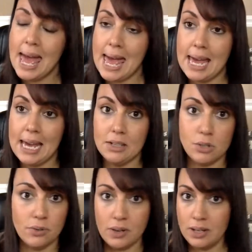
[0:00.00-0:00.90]
And it's
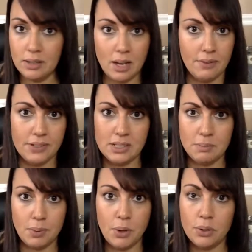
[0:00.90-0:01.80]
over on the
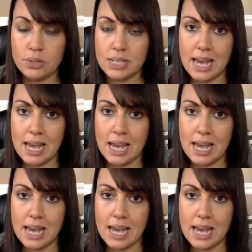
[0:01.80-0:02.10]
Huffington Post,